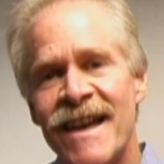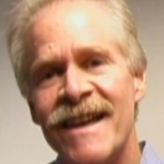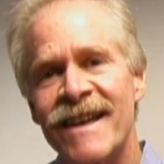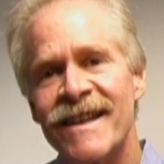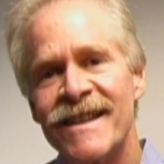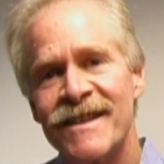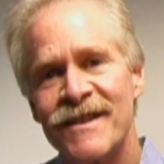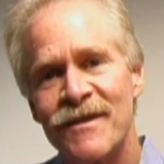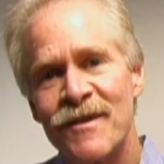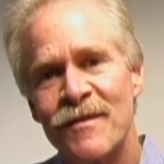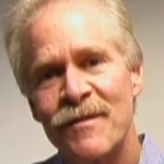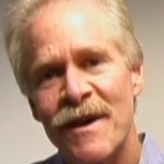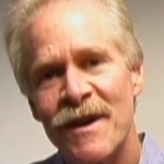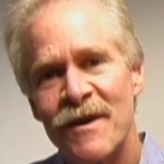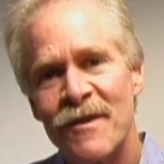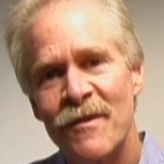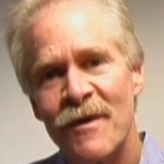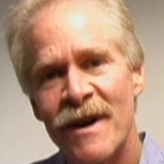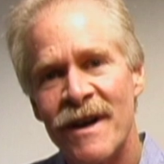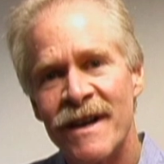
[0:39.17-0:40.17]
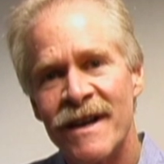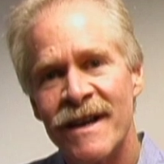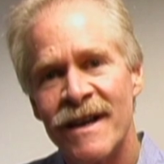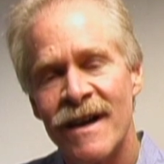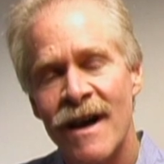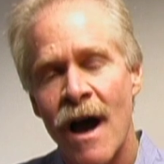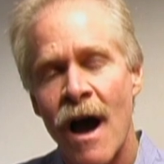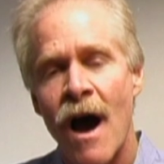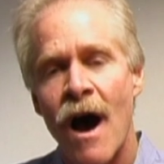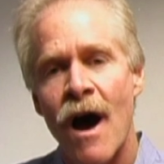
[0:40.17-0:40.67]
Is there a better way?
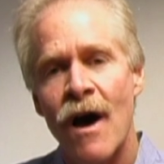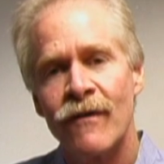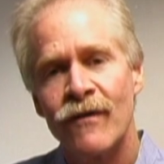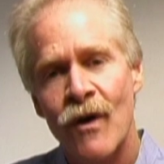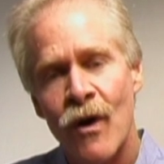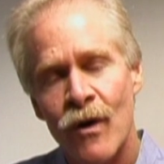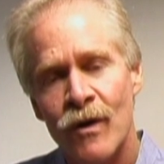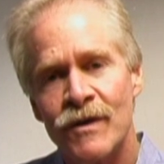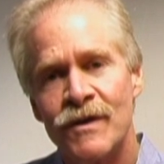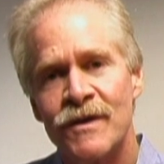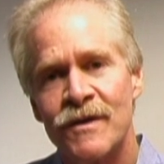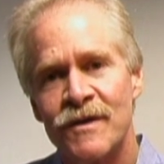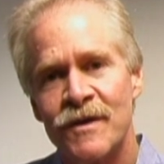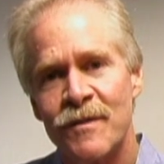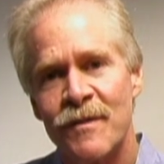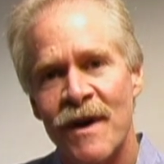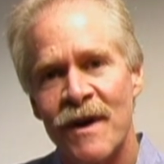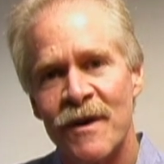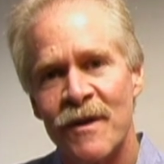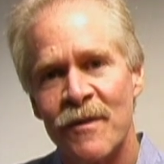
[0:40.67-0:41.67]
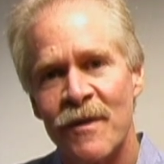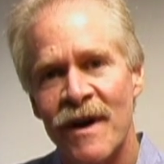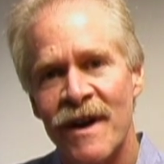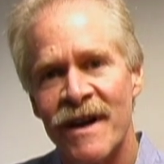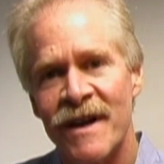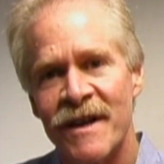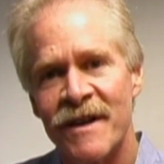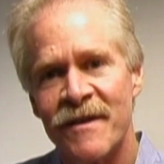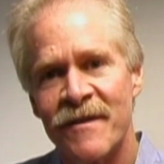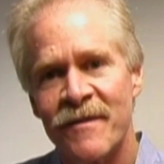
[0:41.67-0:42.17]
Of course there's a better
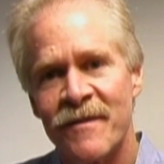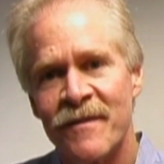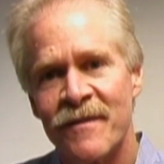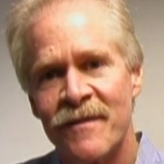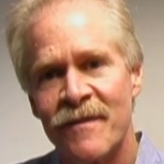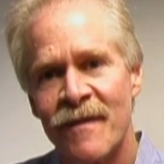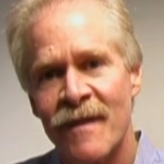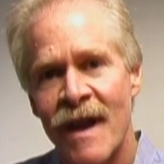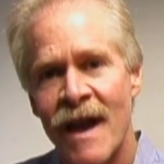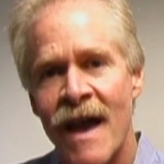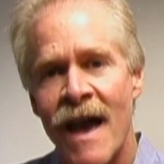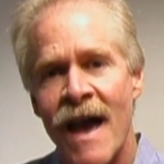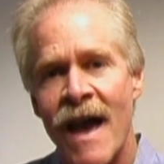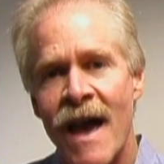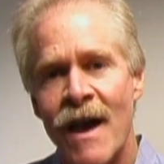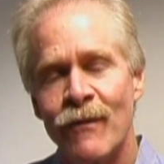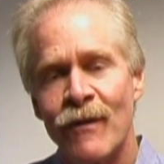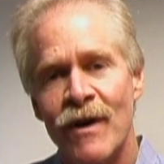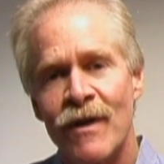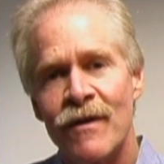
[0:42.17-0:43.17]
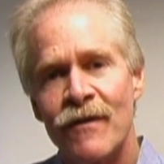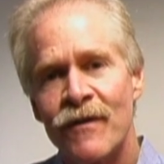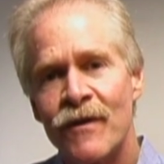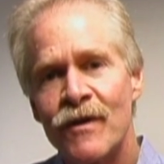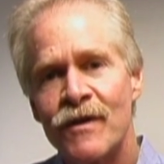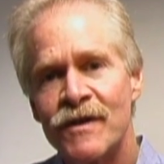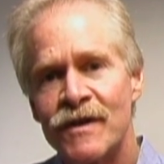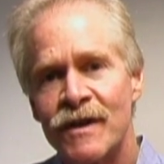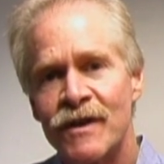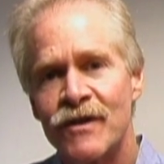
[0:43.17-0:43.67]
way. And one of the
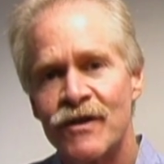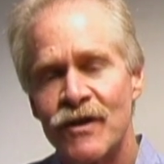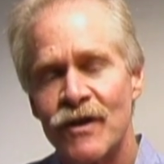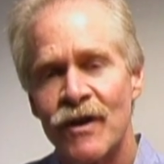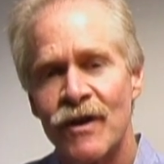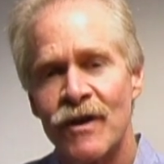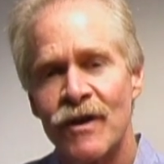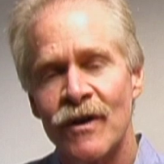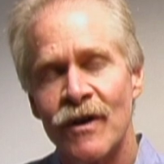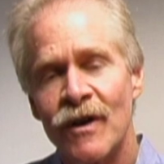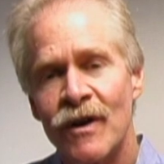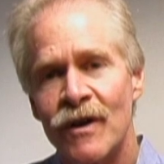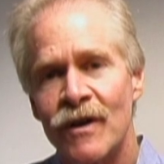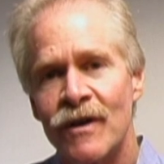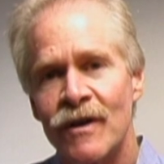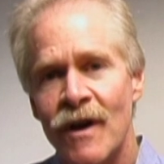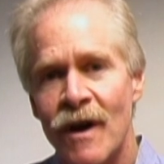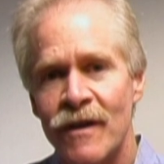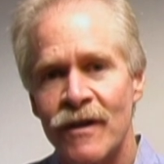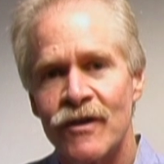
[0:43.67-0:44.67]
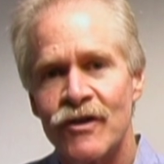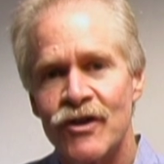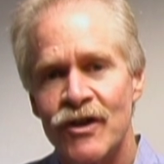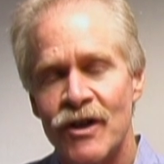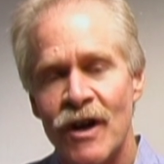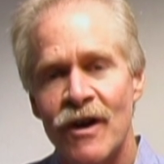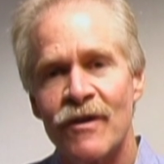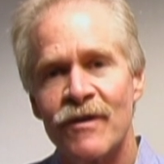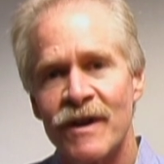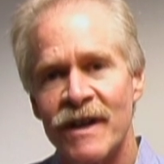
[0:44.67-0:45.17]
first things you're going to learn on the
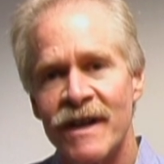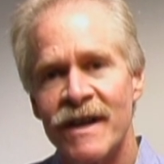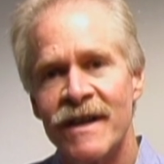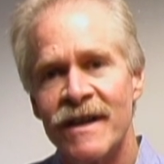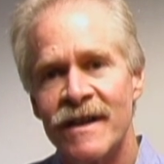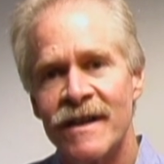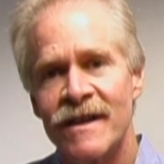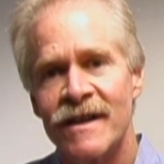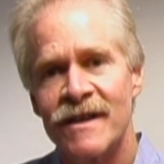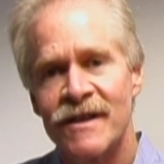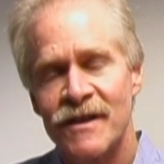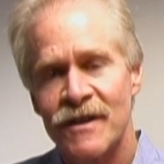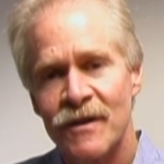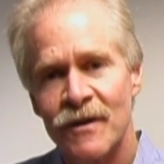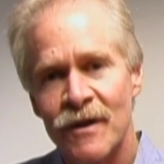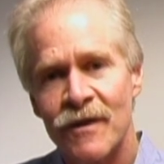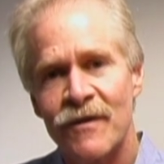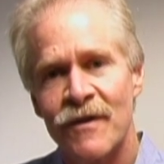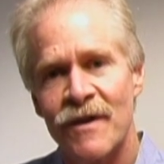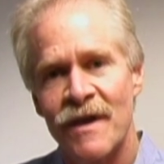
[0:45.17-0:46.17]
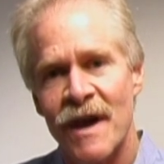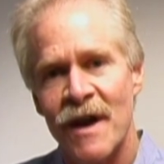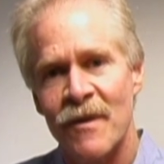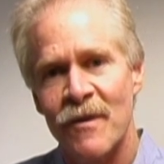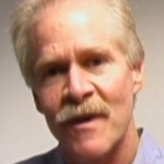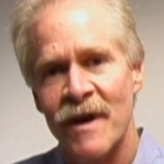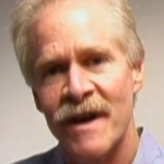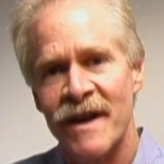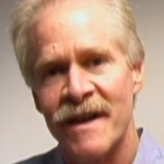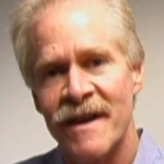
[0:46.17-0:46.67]
GRE is to look for that
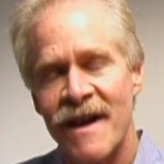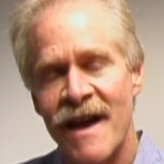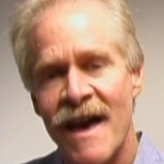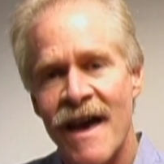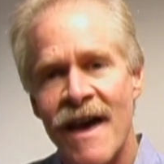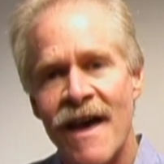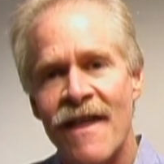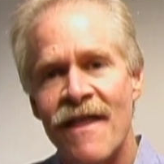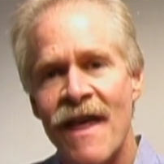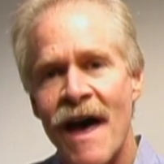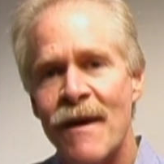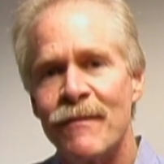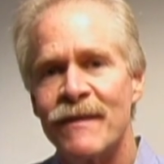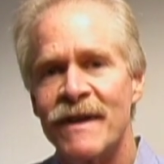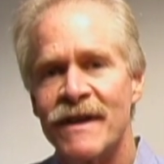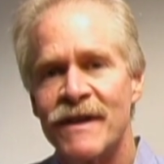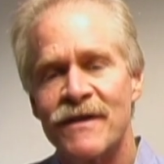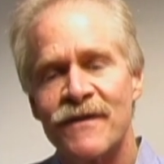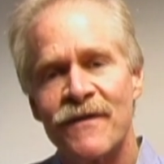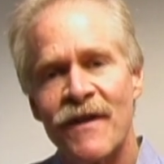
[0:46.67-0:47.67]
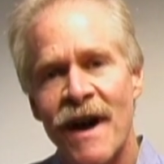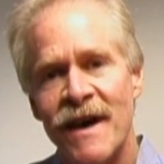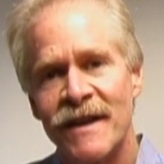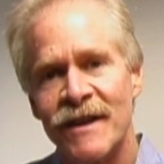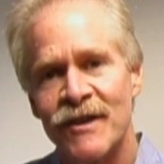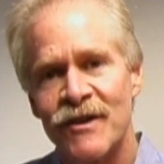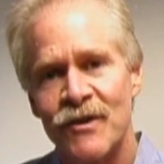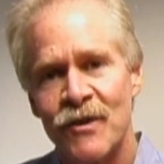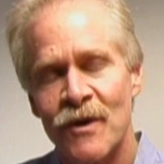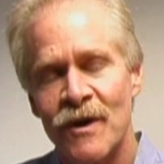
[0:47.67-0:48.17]
way. That means finding
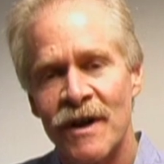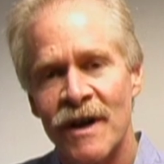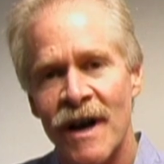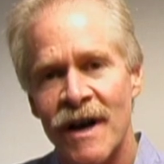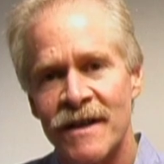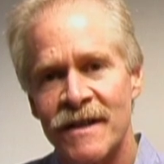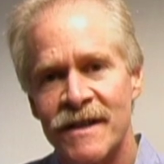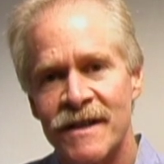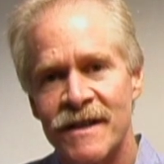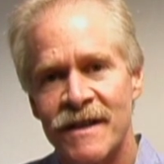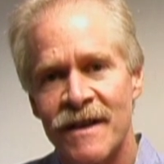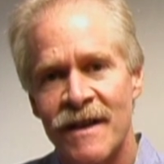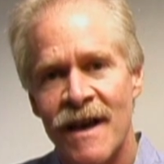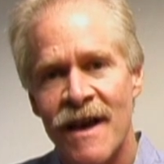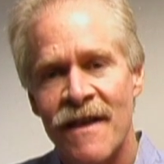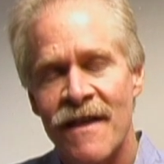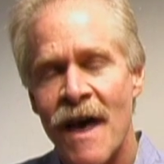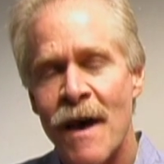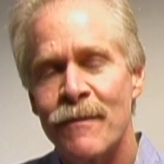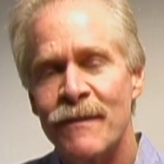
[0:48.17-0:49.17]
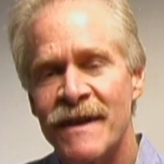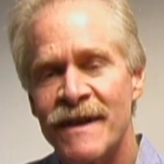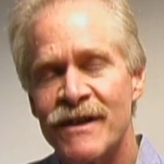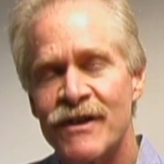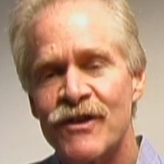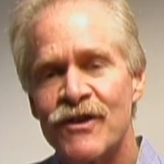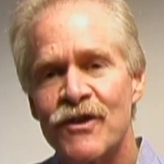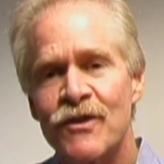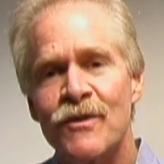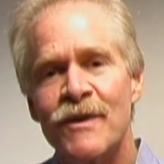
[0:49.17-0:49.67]
shortcuts. That means
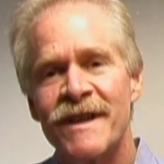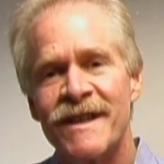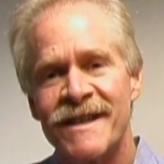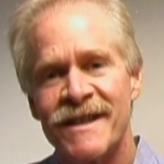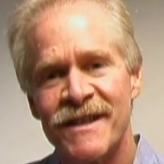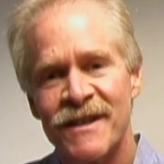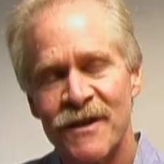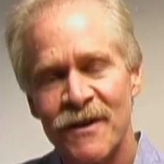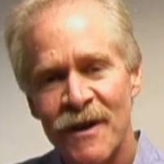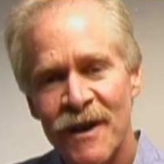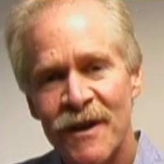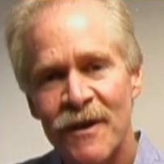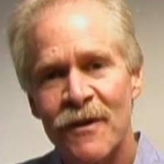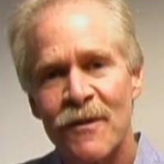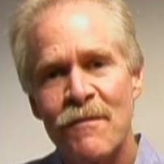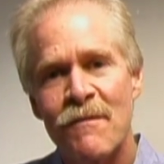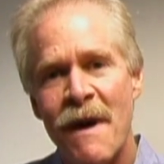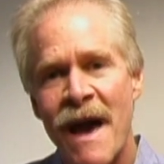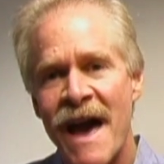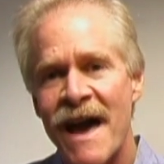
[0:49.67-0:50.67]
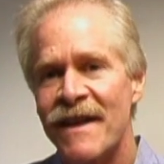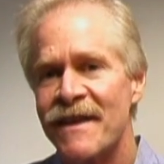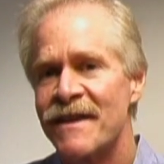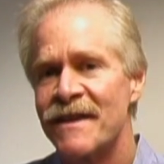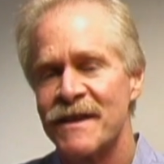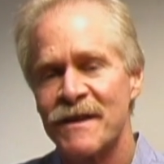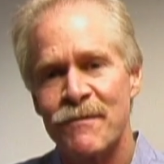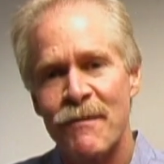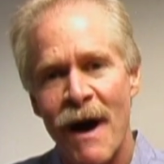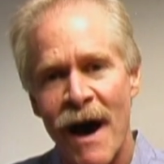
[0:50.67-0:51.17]
doing as little math
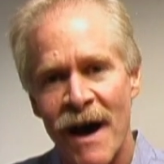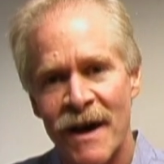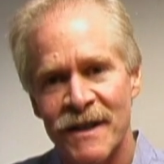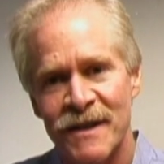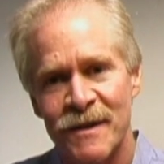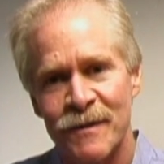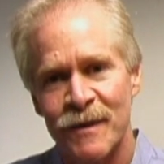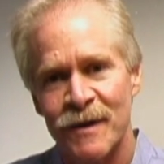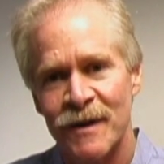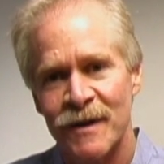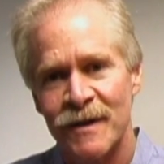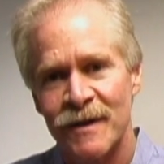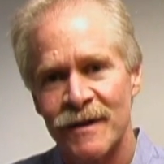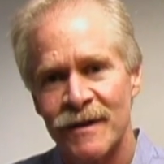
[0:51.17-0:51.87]
as possible.